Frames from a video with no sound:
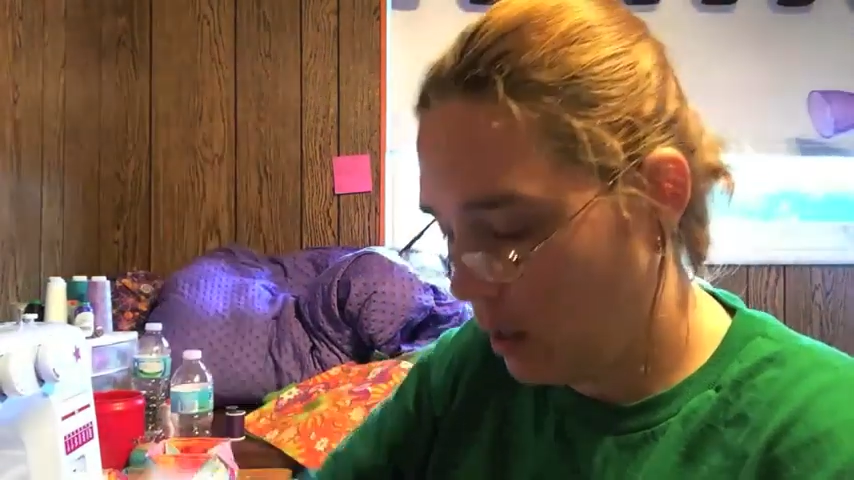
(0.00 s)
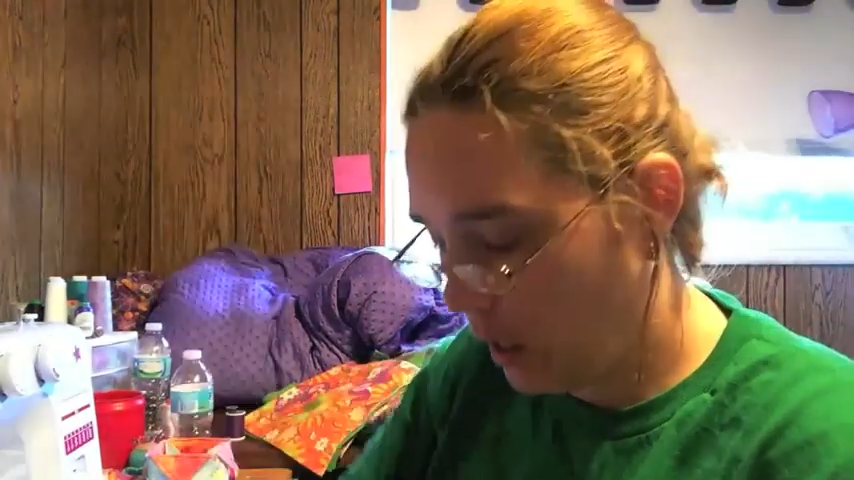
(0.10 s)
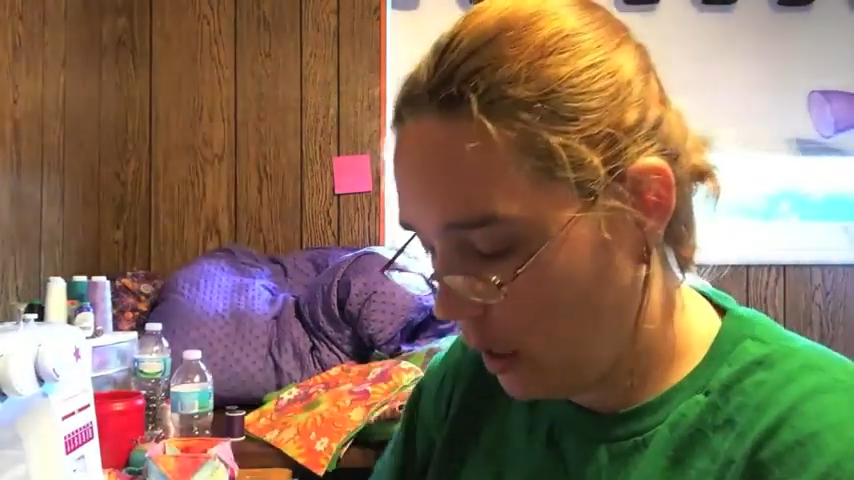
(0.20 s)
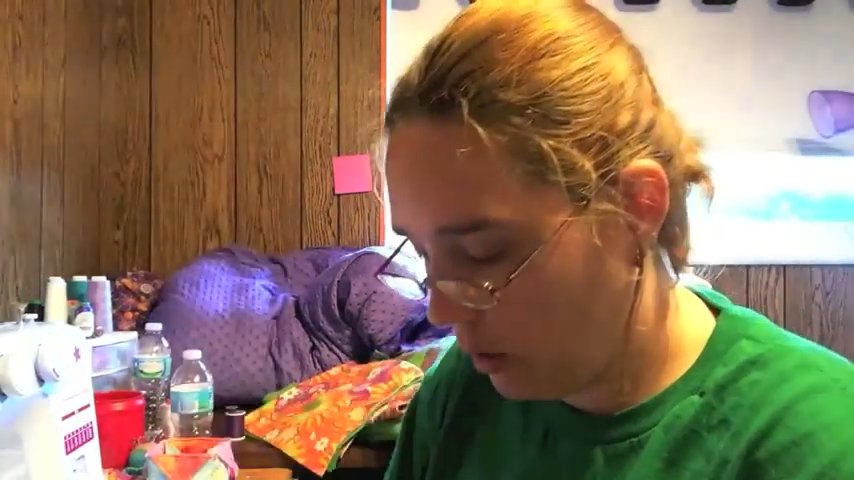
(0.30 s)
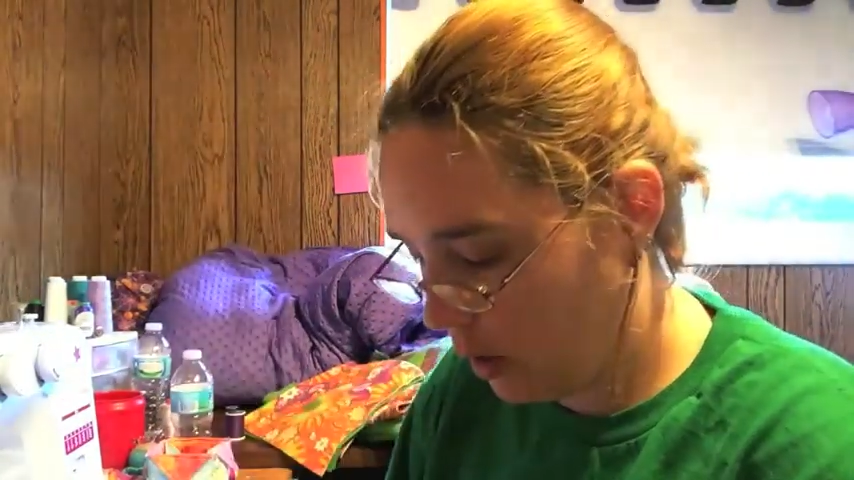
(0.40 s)

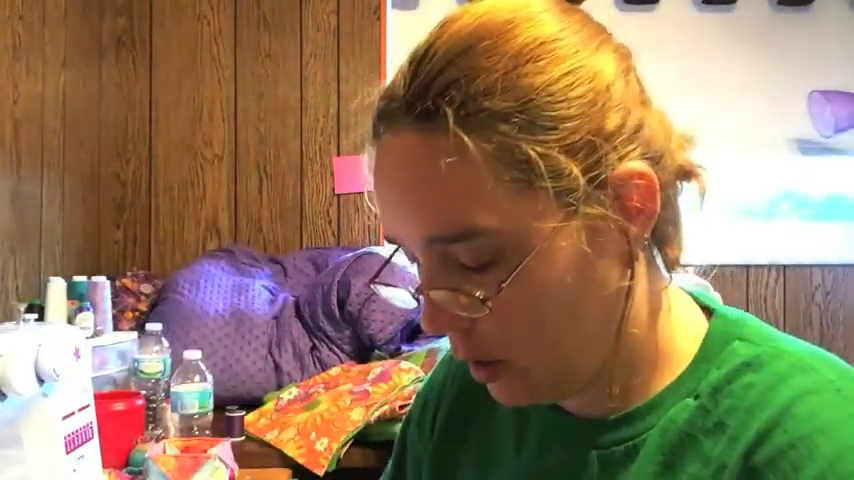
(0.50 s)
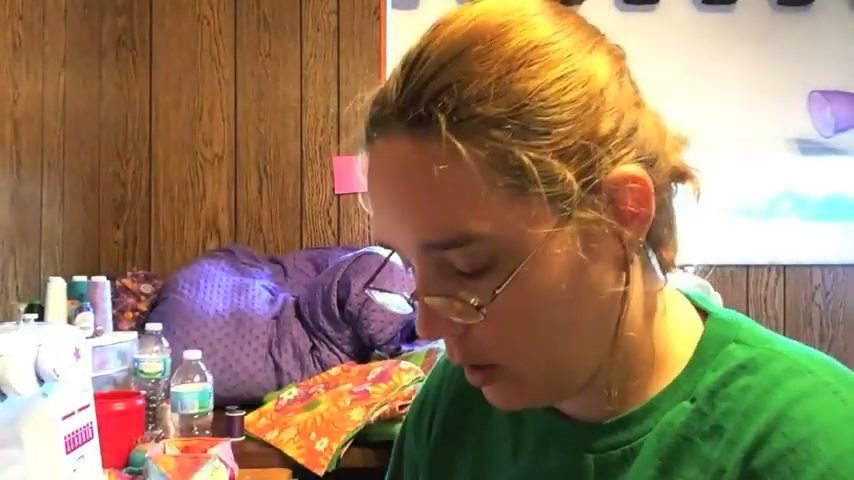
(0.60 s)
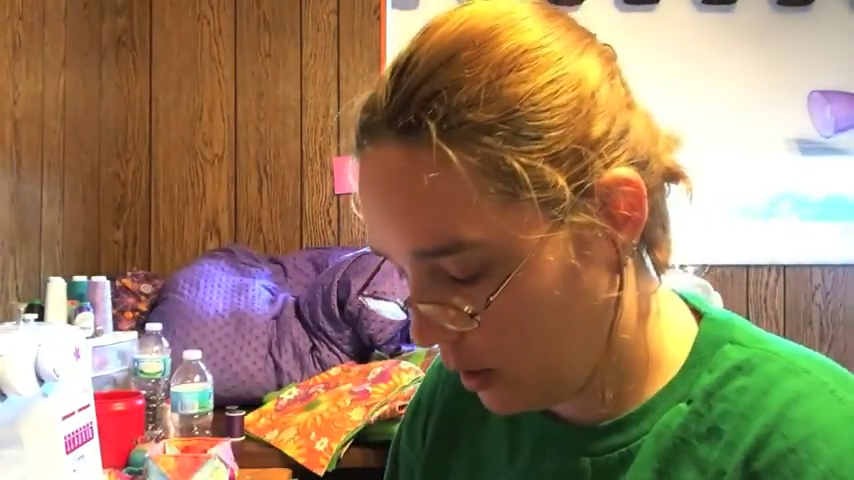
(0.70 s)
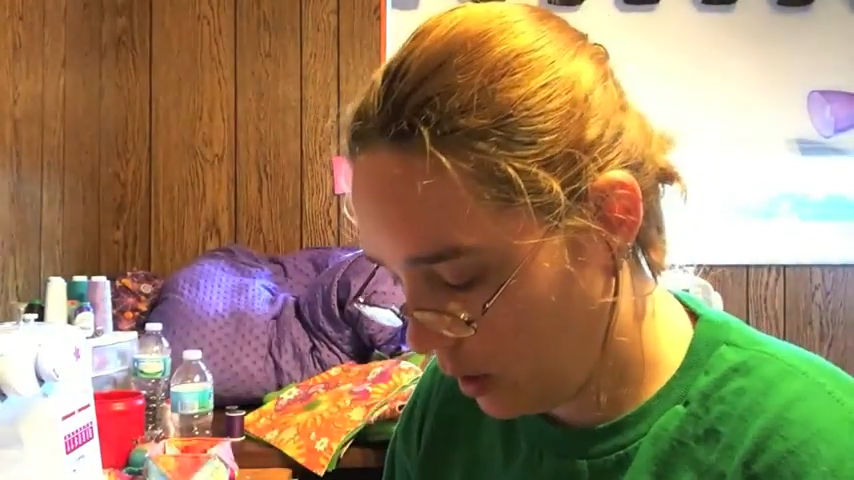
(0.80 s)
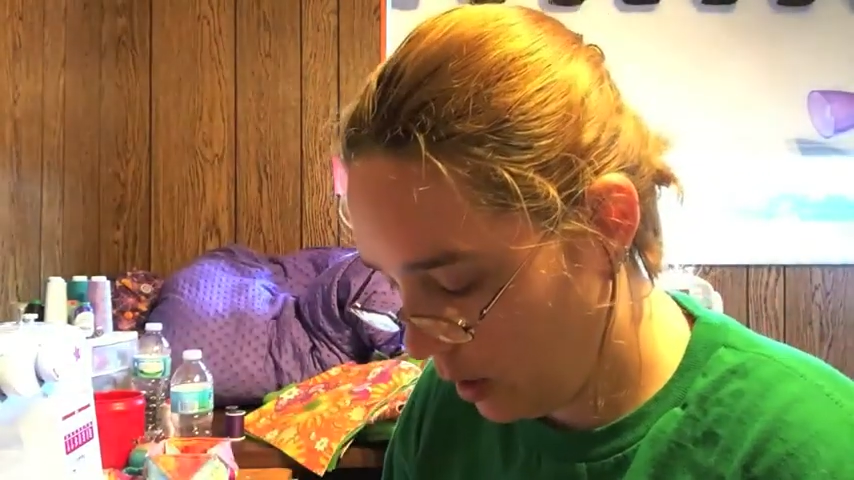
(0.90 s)

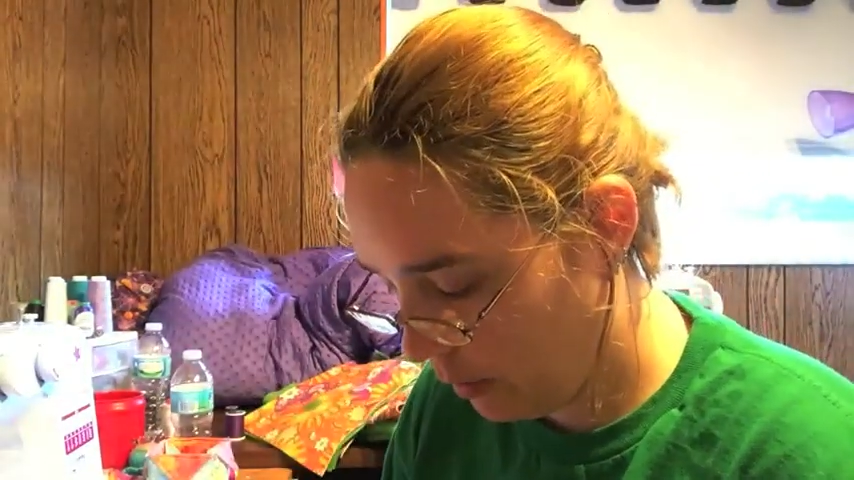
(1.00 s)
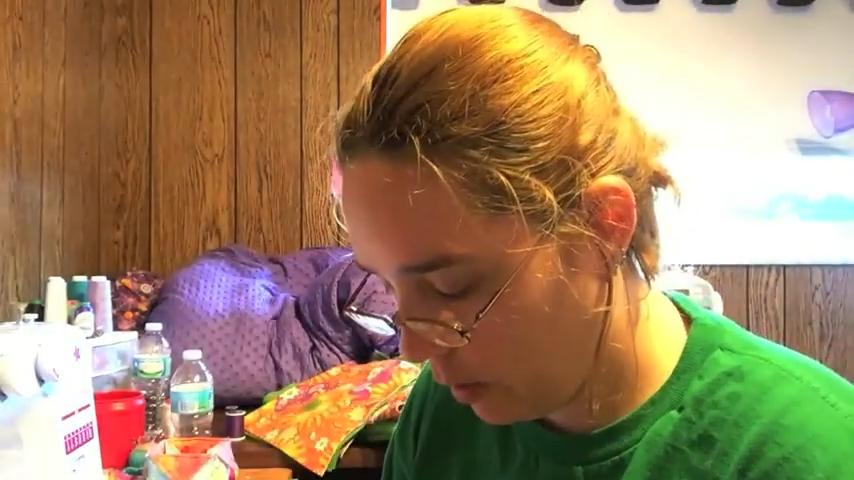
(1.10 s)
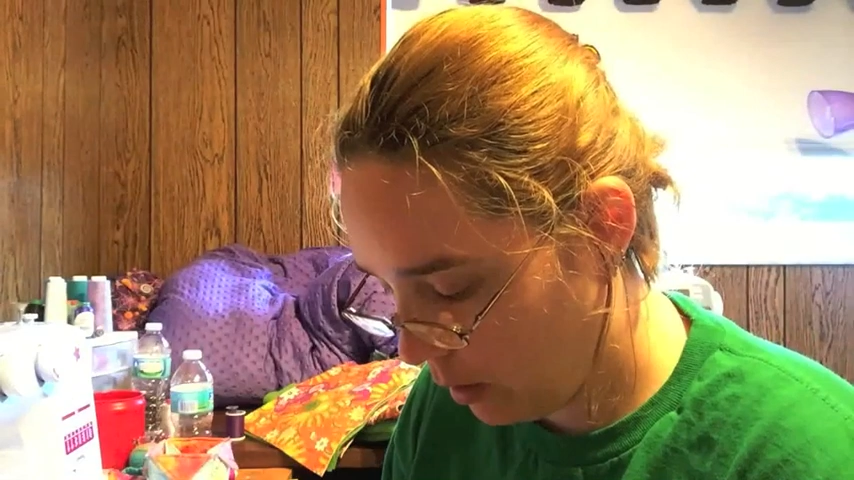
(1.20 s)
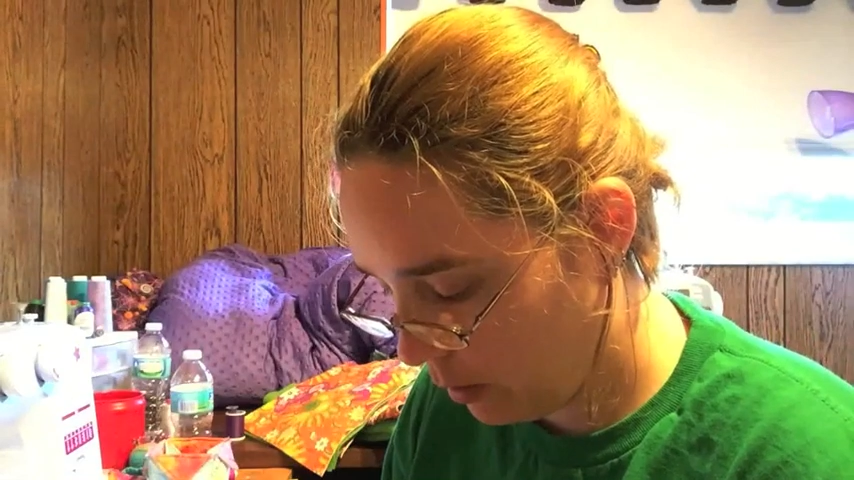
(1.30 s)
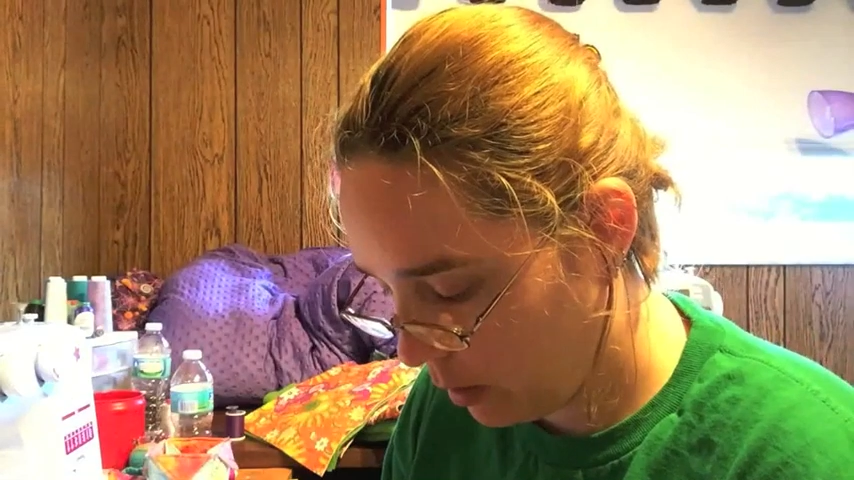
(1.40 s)
area to have
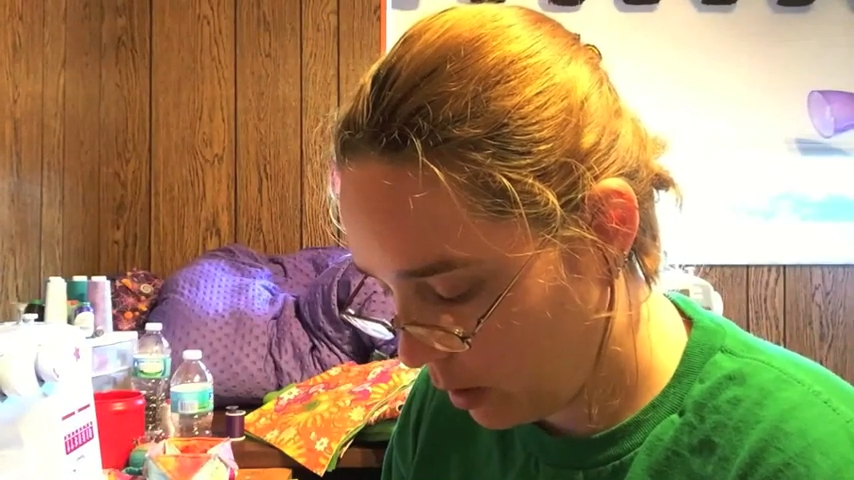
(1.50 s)
enough